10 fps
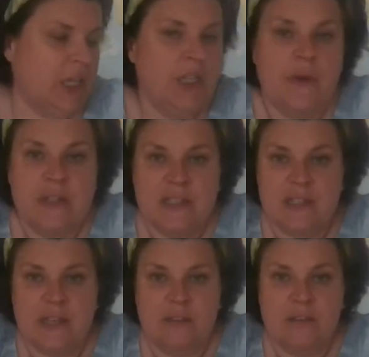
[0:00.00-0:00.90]
you can
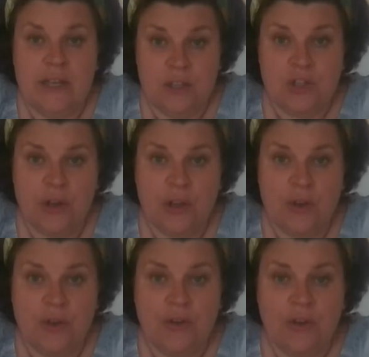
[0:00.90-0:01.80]
still enjoy a
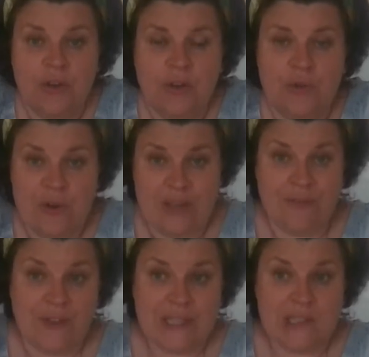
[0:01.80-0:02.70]
good Greek
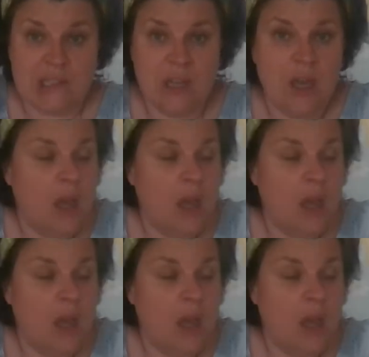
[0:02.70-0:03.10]
feast.